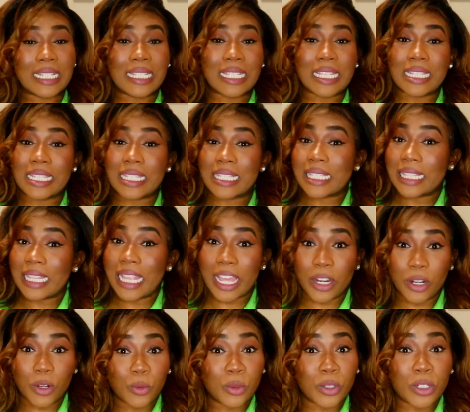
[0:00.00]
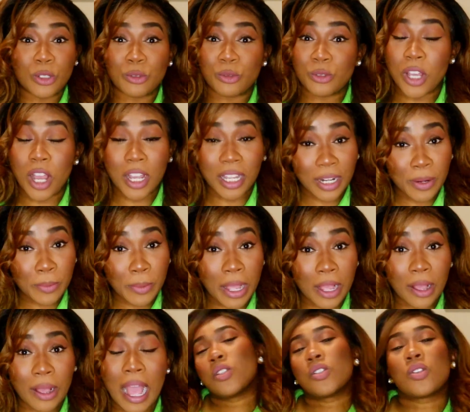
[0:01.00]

to see this letter. What are you talking about?